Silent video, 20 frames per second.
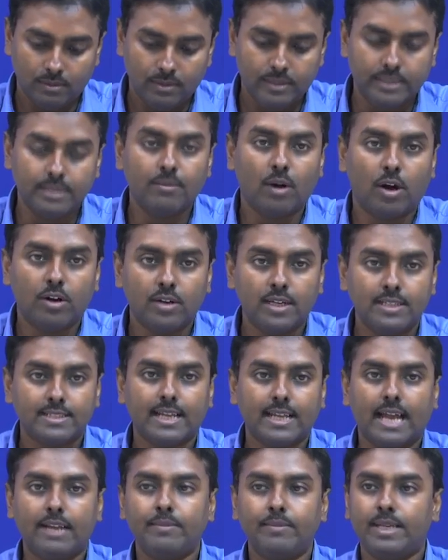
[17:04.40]

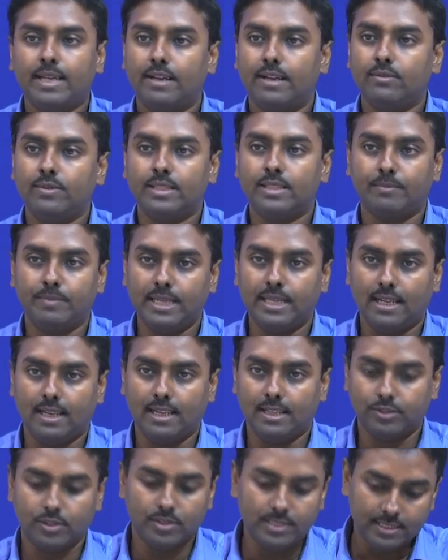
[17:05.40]
demodulation can be done with a
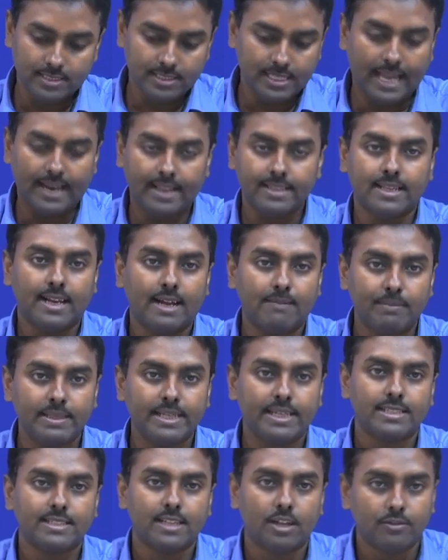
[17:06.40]
PLL. So, this is another
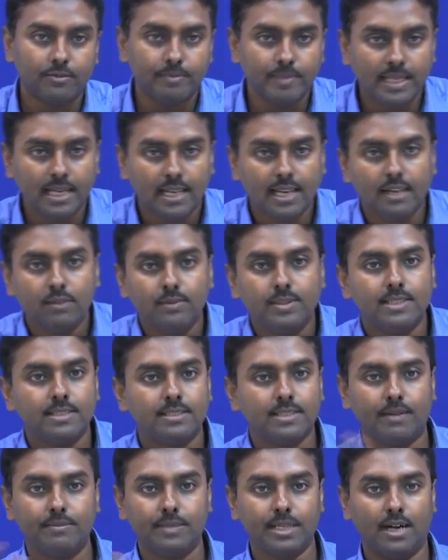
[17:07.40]
application of PLL which is
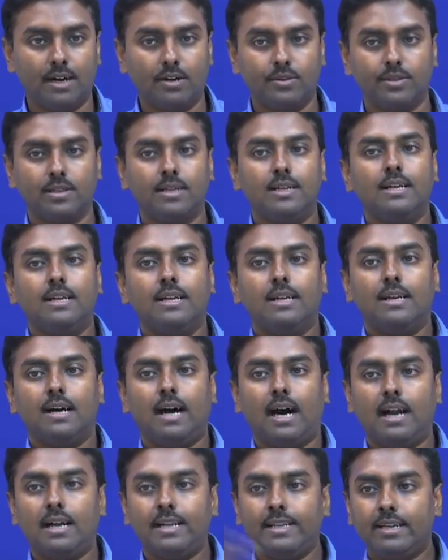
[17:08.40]
coming out.
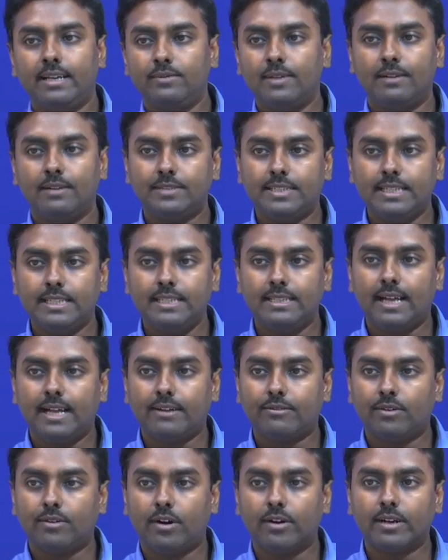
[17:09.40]
Earlier we have seen
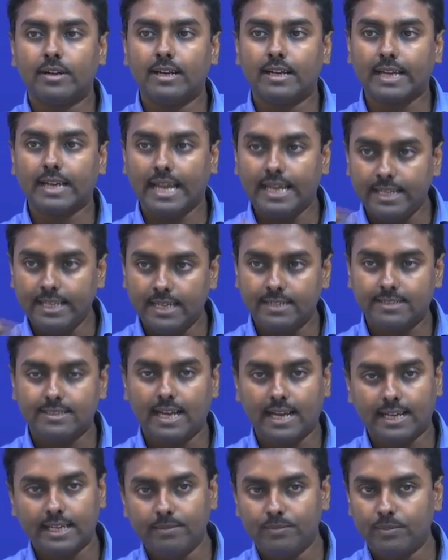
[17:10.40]
that for carrier
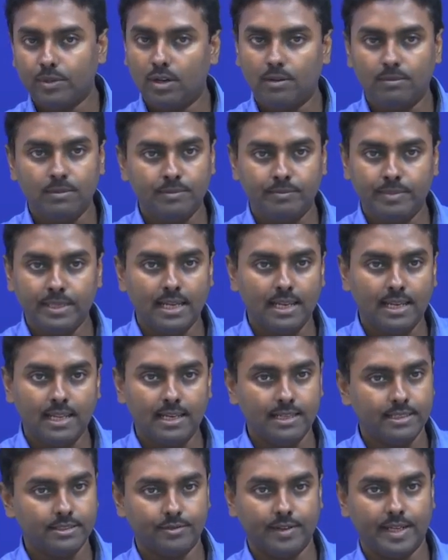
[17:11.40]
tracking probably PLL
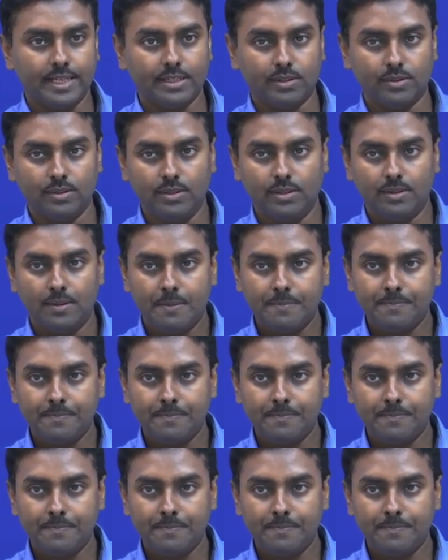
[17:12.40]
is very good,